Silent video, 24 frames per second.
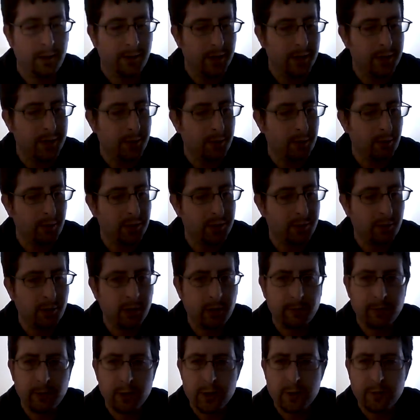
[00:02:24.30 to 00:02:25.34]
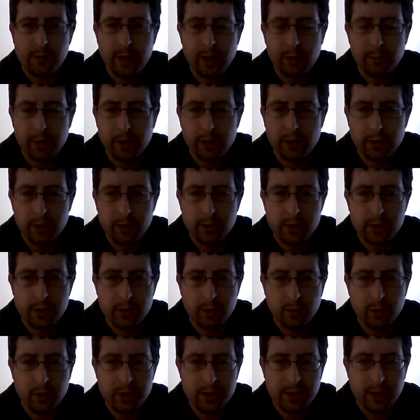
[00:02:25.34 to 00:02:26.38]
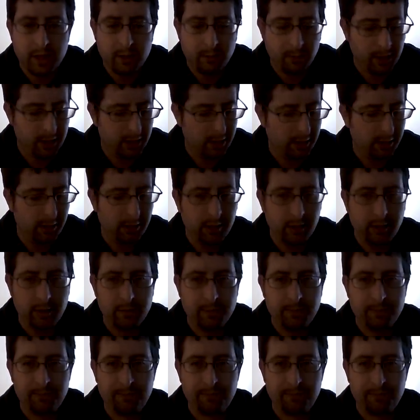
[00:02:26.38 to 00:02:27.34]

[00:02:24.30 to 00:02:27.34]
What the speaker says: This one was one of the first Frank Miller stories I'd bought, and